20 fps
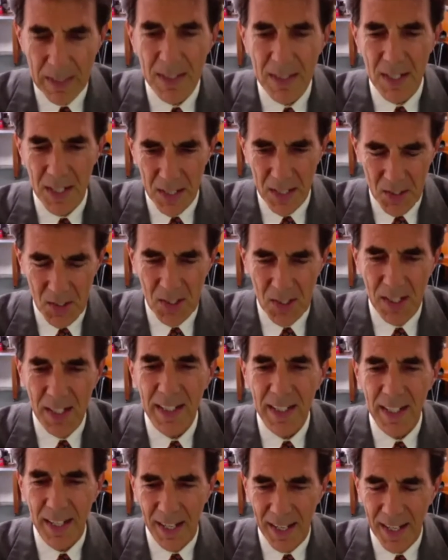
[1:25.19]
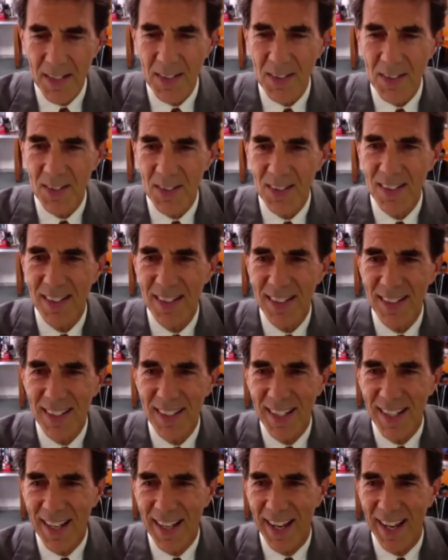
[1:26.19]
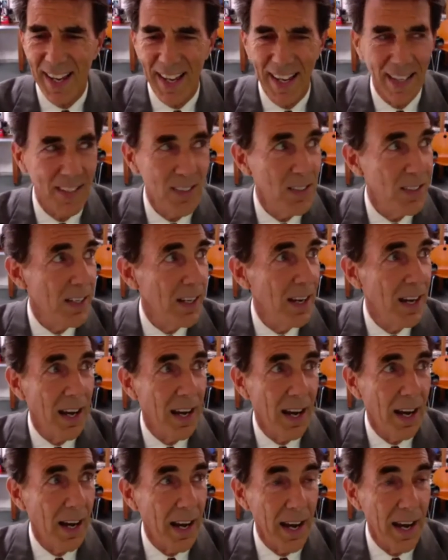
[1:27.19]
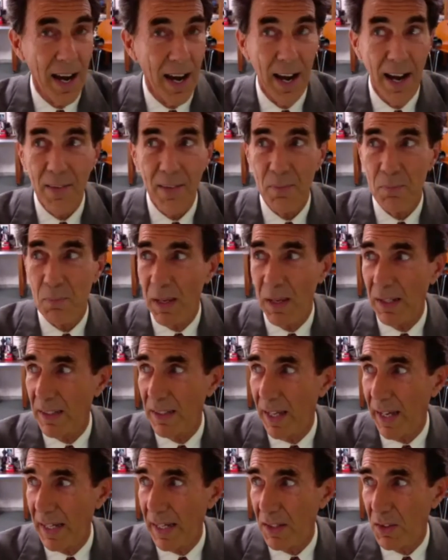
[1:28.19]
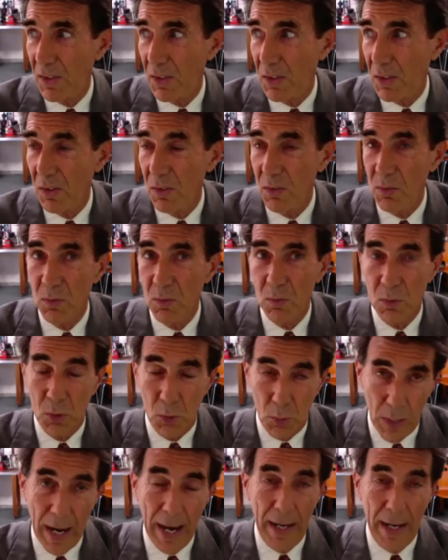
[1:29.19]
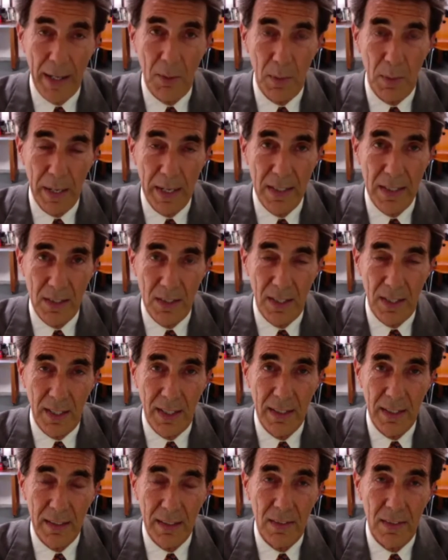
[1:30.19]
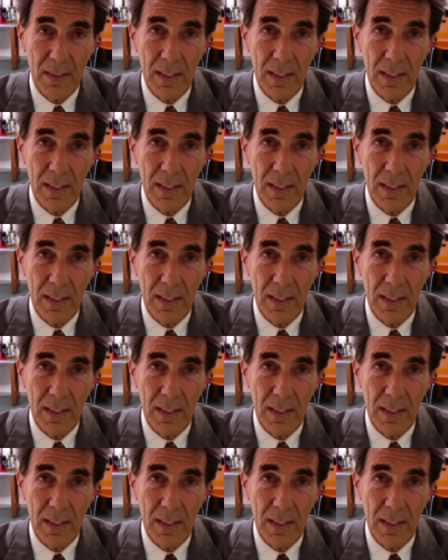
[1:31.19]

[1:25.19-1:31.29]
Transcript: teaching, yes, and I've been like drag racing.